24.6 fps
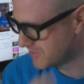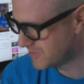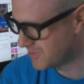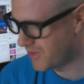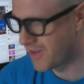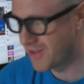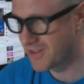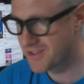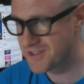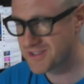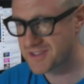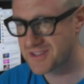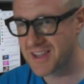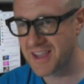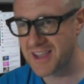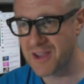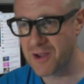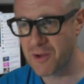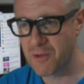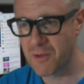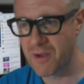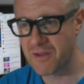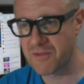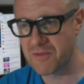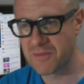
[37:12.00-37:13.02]
not stay
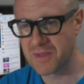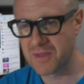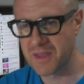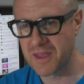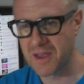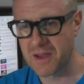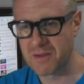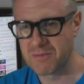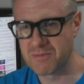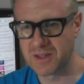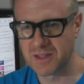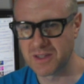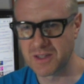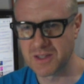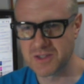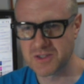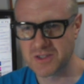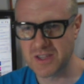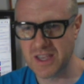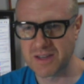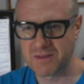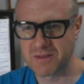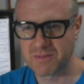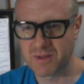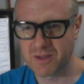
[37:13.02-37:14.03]
away from their umbrella
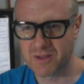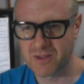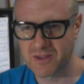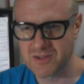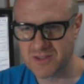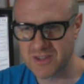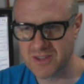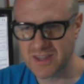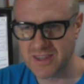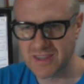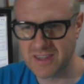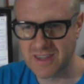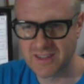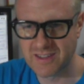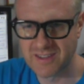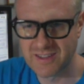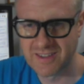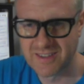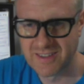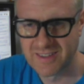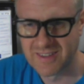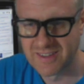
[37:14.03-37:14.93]
stand because they get